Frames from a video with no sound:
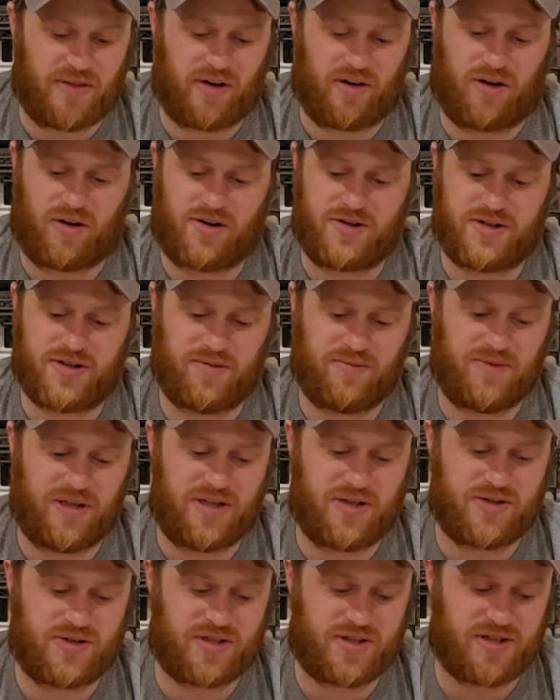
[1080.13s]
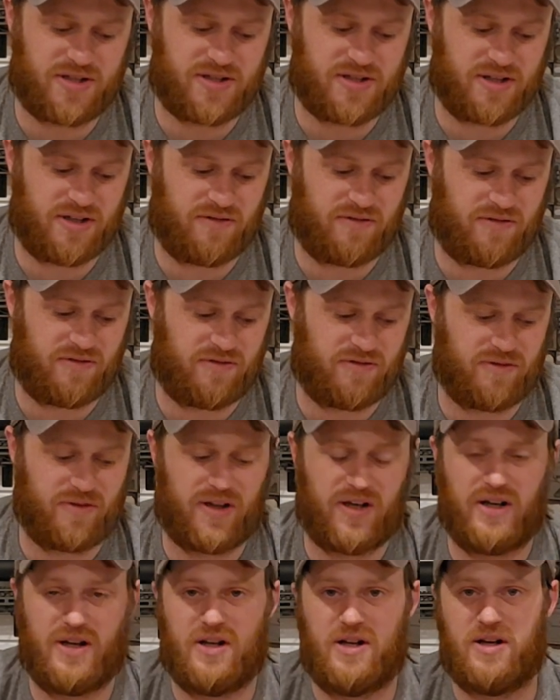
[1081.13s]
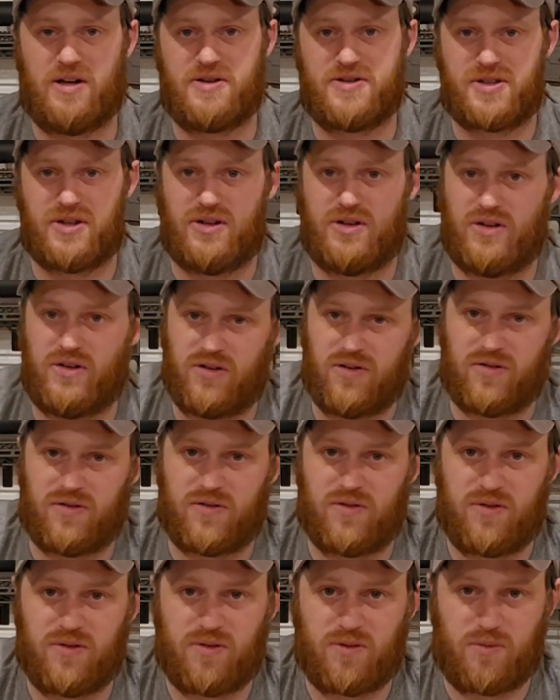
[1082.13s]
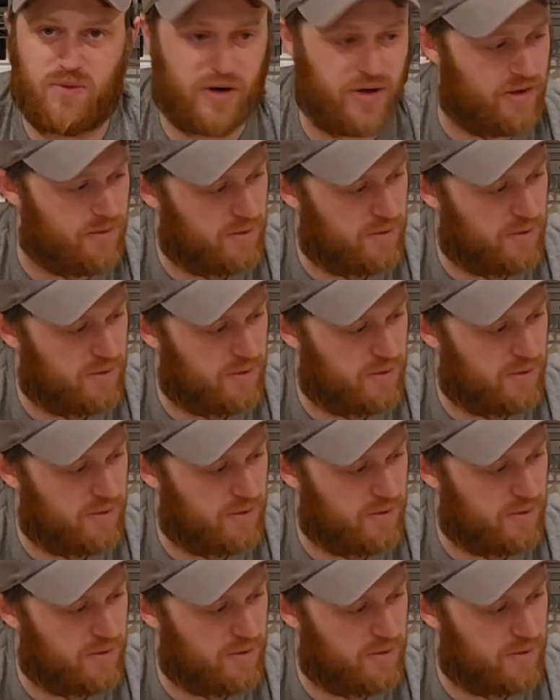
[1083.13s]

there are some interesting stuff. So one of